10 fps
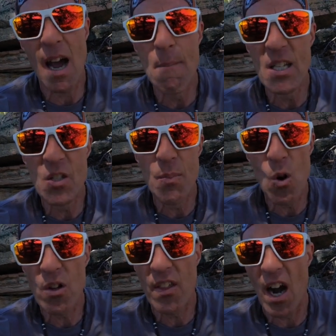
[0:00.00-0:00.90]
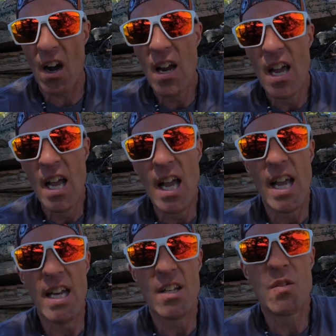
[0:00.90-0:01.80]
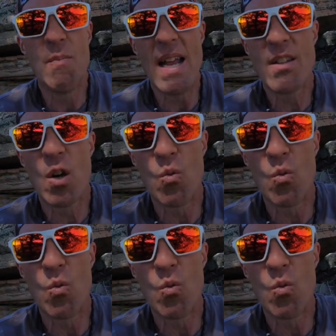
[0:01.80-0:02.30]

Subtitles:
I misspoke there, and it's meant to